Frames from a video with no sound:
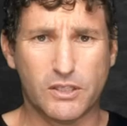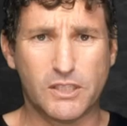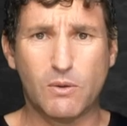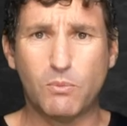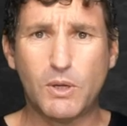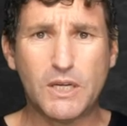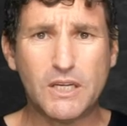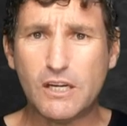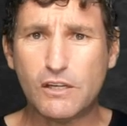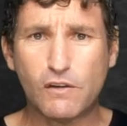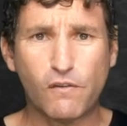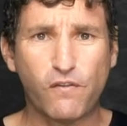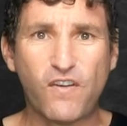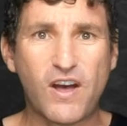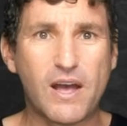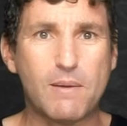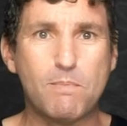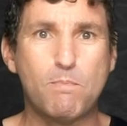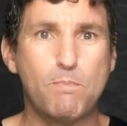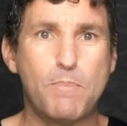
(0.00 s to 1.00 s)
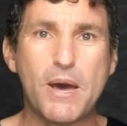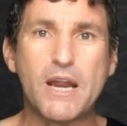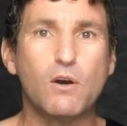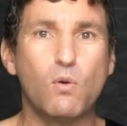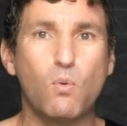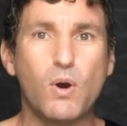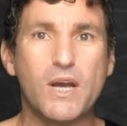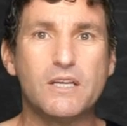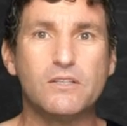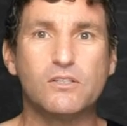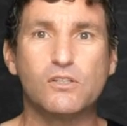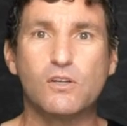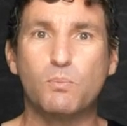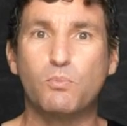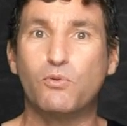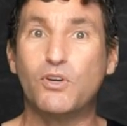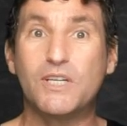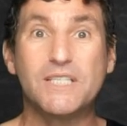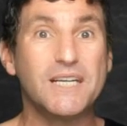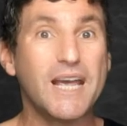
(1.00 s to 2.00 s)
us, and we need to find better ways to
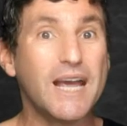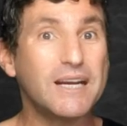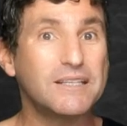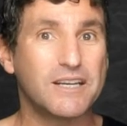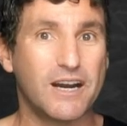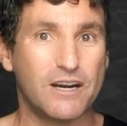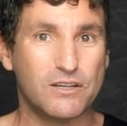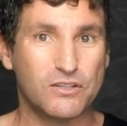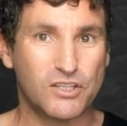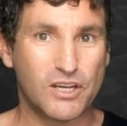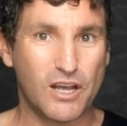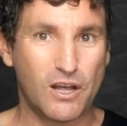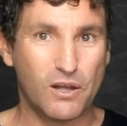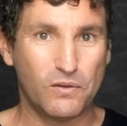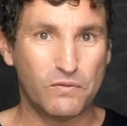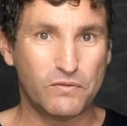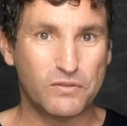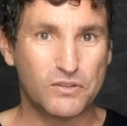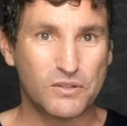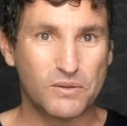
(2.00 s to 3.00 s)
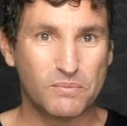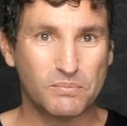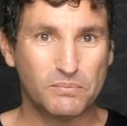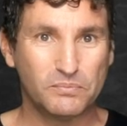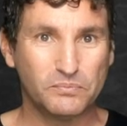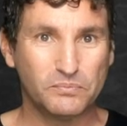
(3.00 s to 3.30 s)
protect ourselves.